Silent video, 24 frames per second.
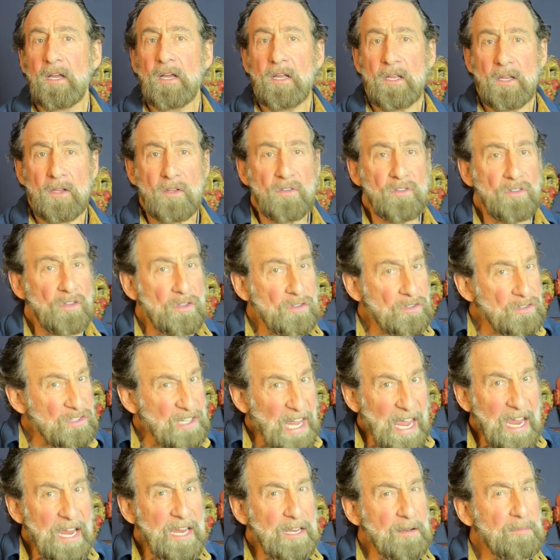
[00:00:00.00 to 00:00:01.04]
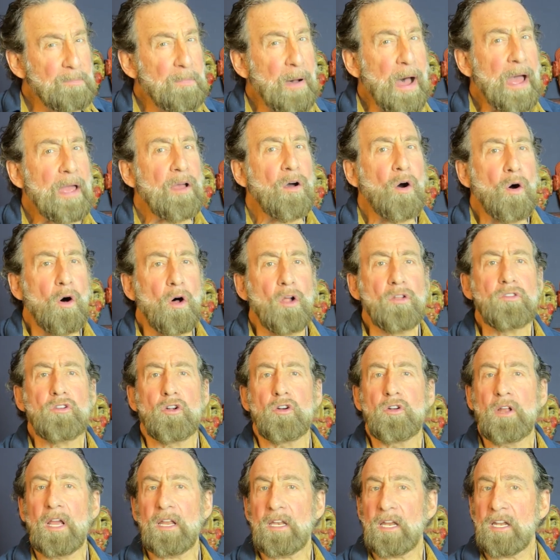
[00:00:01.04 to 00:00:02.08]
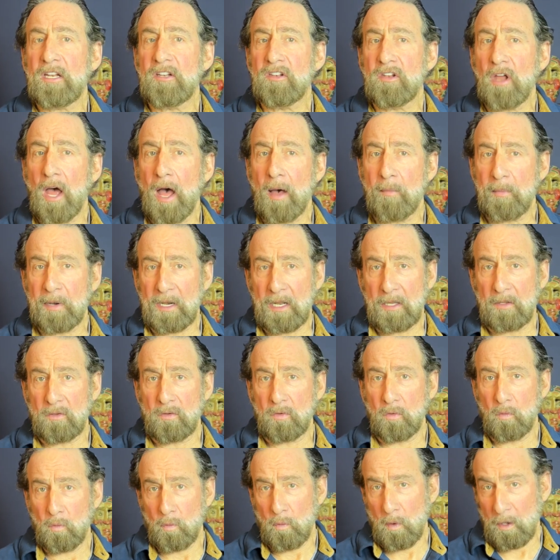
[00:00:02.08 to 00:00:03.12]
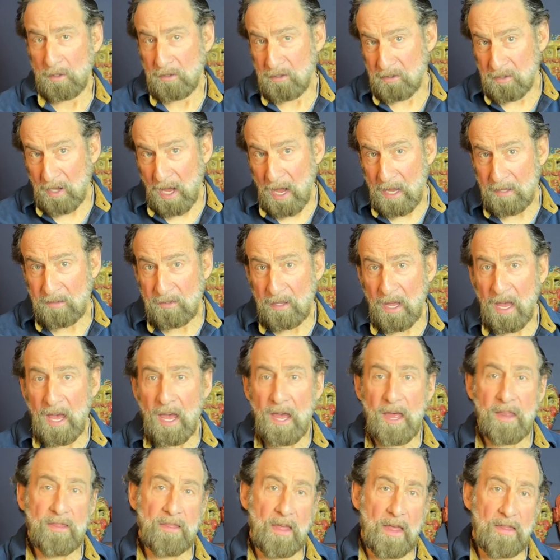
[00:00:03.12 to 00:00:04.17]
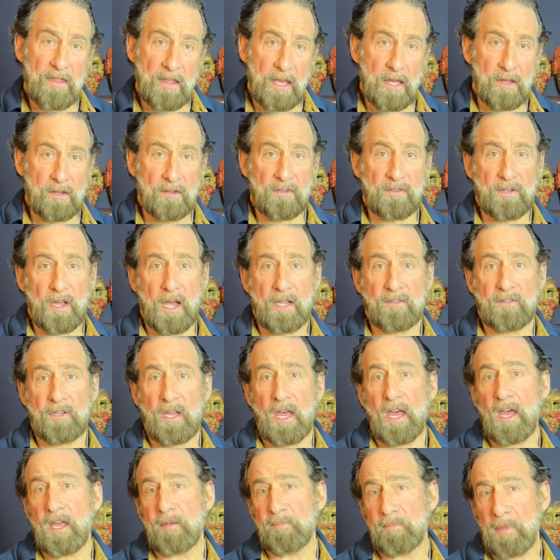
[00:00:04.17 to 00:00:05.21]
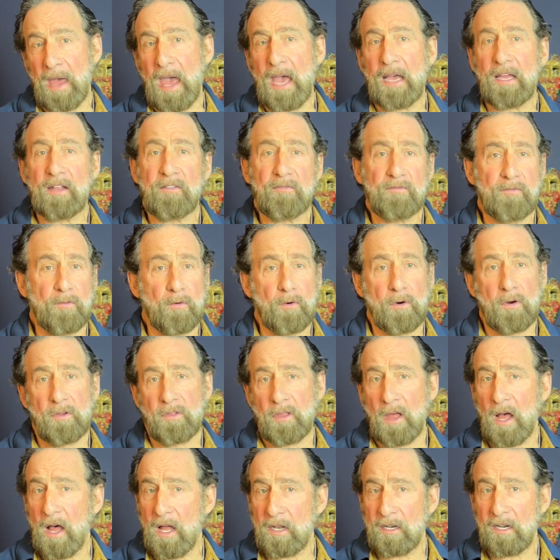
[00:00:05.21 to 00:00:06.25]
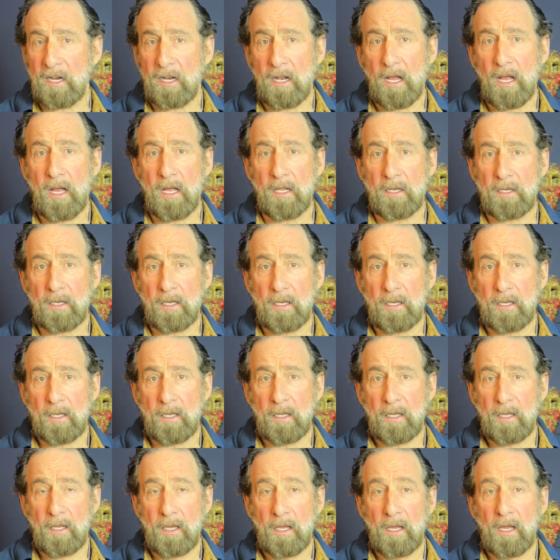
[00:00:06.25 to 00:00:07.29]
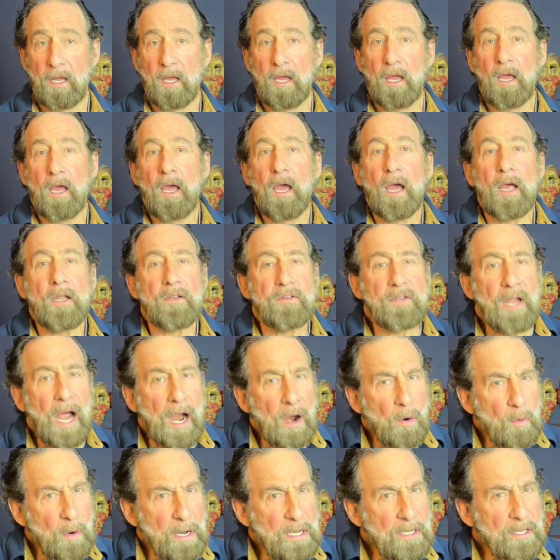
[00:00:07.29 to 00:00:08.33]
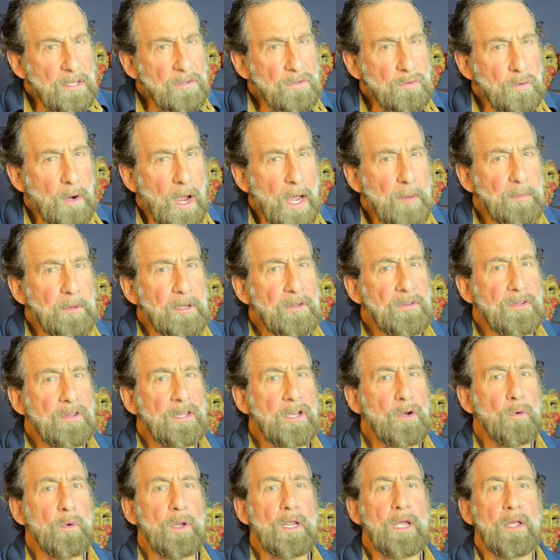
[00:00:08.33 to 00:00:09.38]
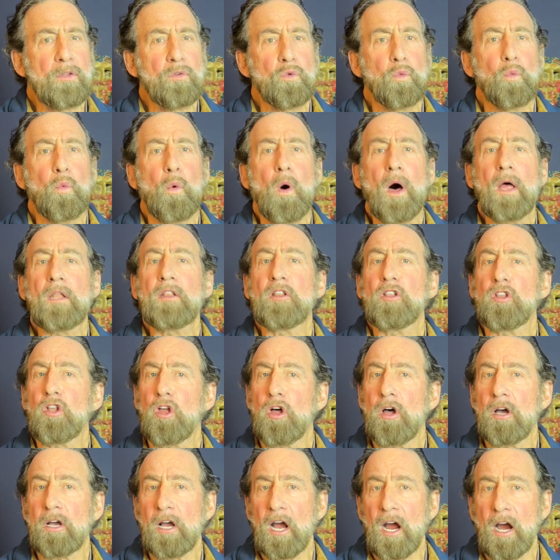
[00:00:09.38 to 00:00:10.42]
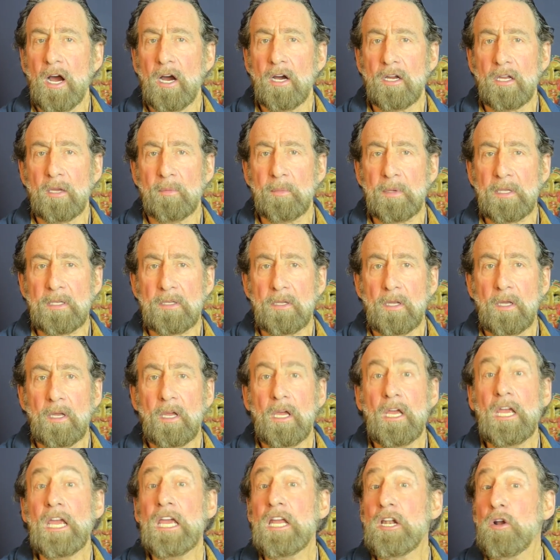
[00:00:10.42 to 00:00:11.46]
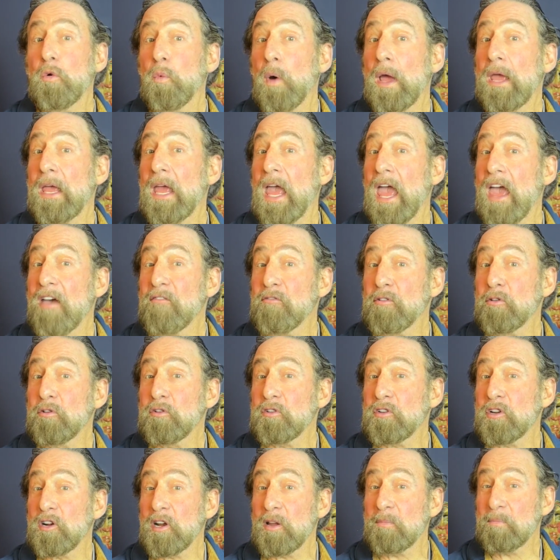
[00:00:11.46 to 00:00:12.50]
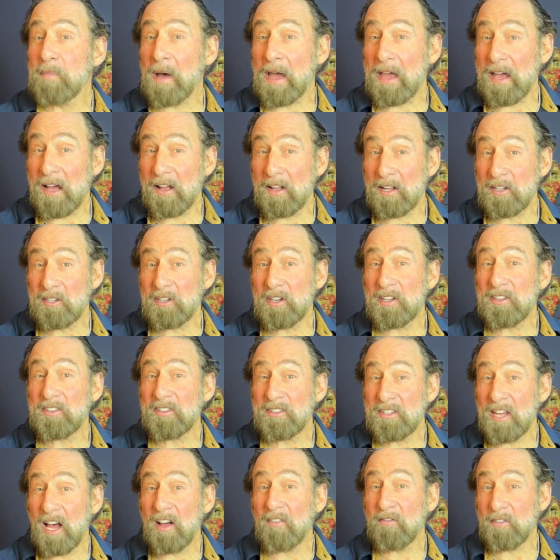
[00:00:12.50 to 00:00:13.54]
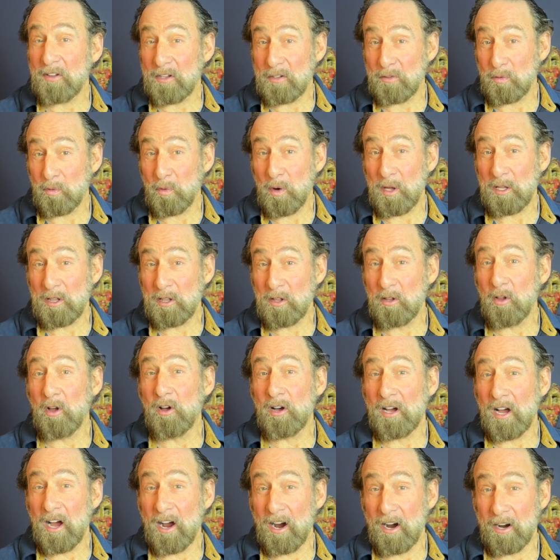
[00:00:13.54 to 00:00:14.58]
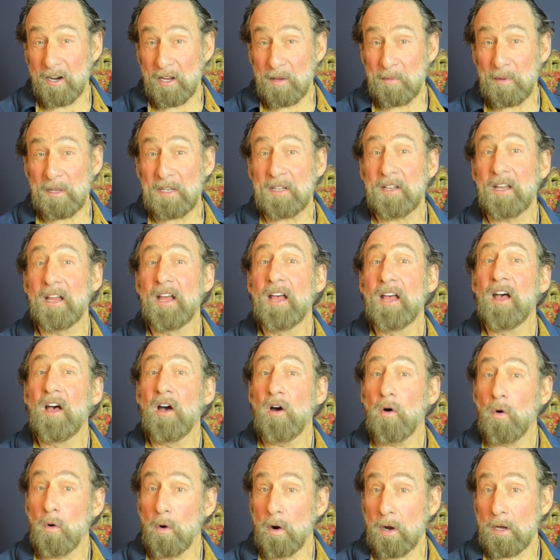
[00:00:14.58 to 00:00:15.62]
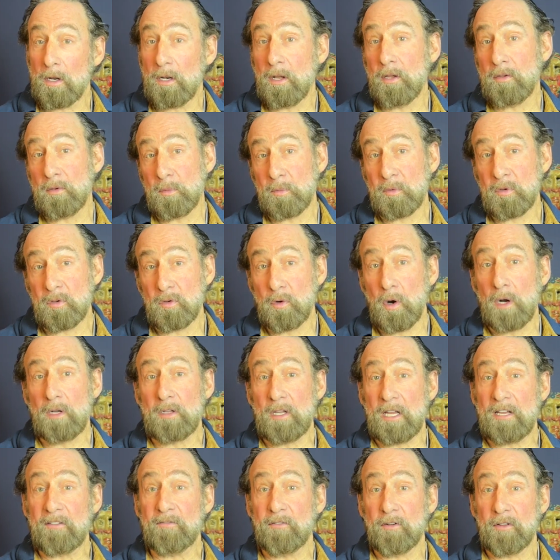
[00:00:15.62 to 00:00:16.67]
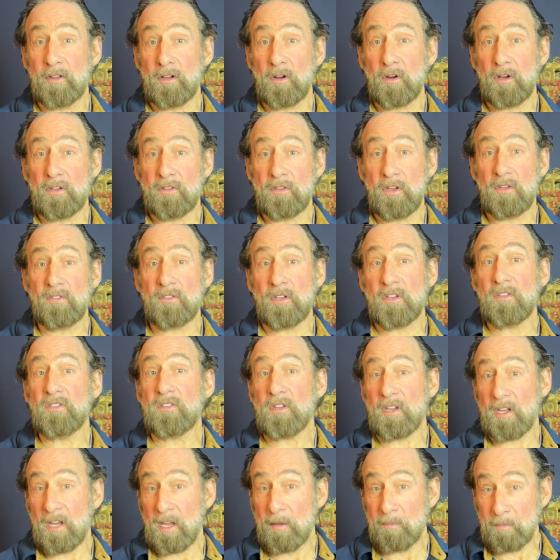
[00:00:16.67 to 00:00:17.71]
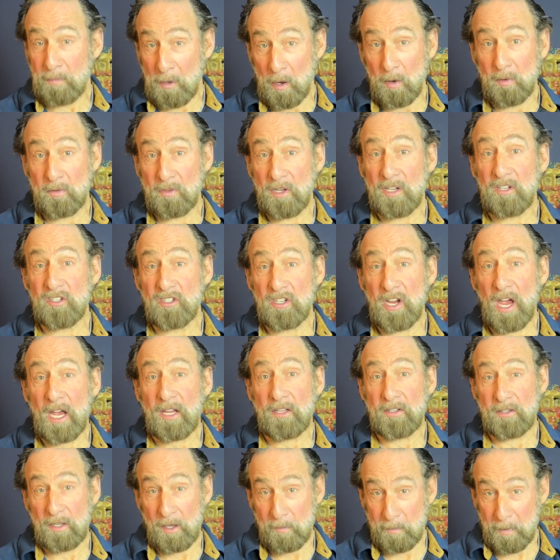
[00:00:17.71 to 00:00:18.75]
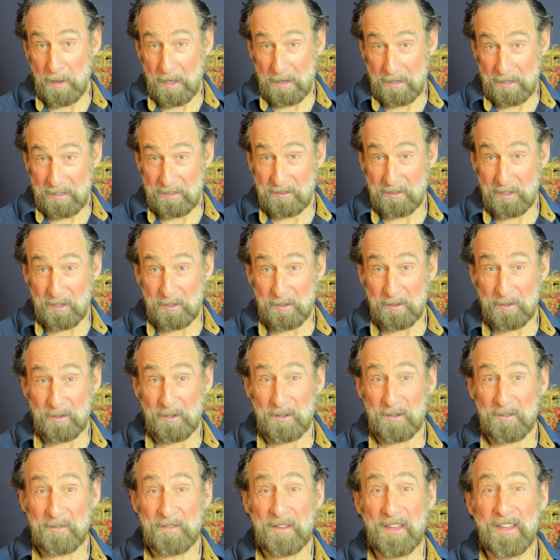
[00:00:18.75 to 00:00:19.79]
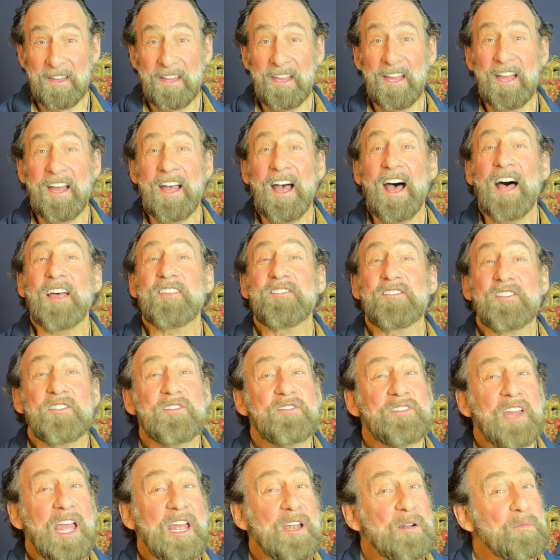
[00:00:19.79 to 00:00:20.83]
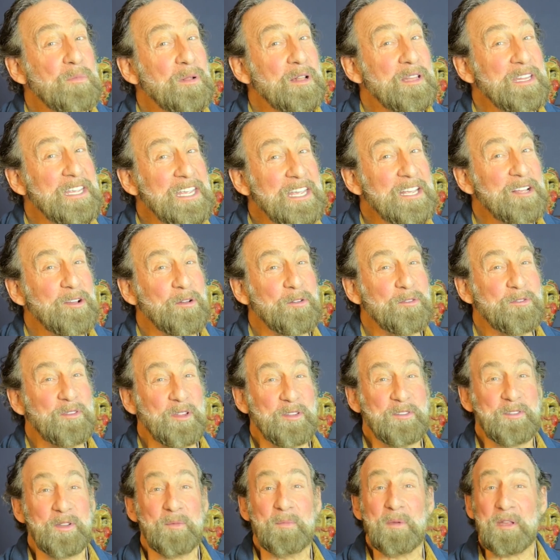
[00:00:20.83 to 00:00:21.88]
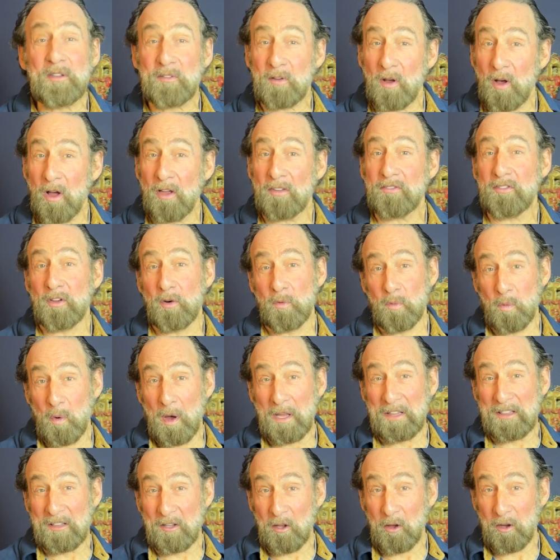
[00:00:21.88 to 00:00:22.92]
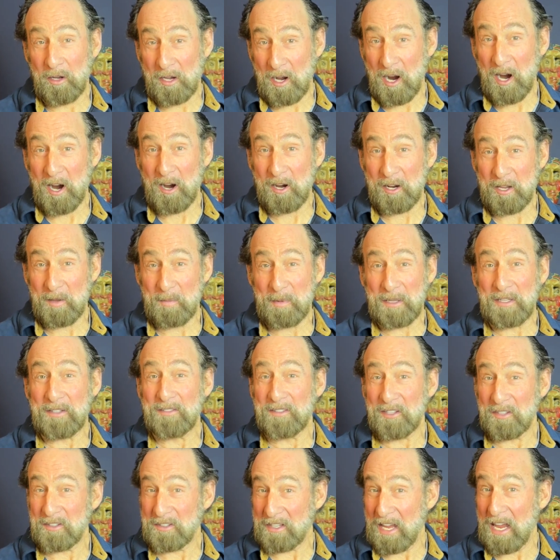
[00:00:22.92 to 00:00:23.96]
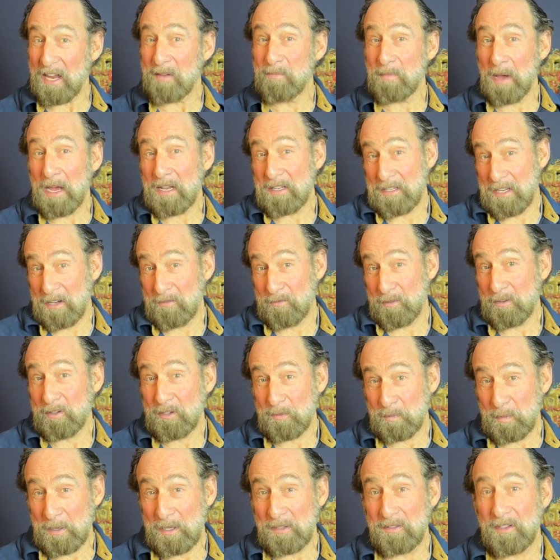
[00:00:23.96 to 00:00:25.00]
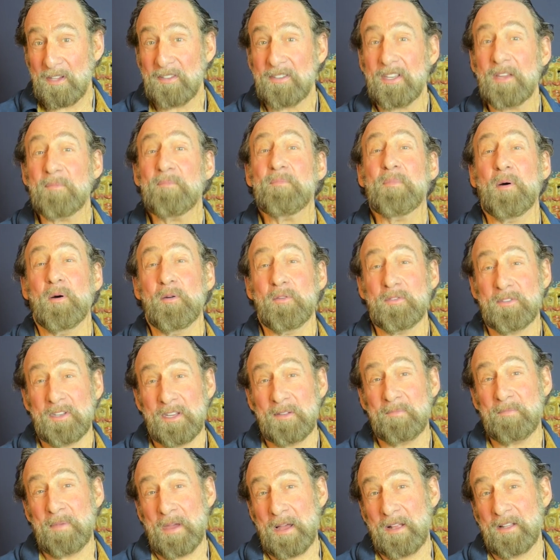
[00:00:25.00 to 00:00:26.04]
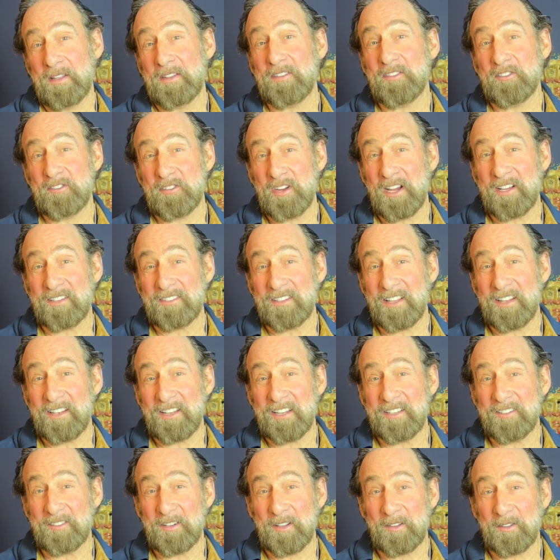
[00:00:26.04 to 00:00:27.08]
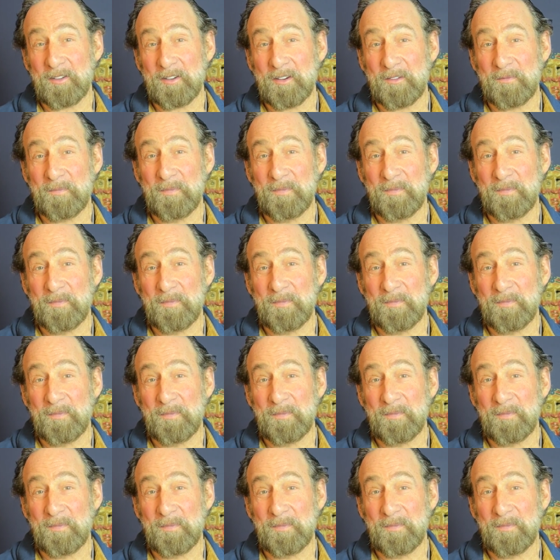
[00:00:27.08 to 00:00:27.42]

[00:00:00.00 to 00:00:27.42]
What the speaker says: Is sustained by alternating dominance. One side's ahead, then the other side's ahead, back and forth, on and on. Darwin described his theory as one long argument. In a way, evolutionary biology itself is one long argument. Organisms struggling for their existence, imposing checks upon each other. A sustainable ecosystem is also one long argument, sustained by different species imposing balanced checks on each other.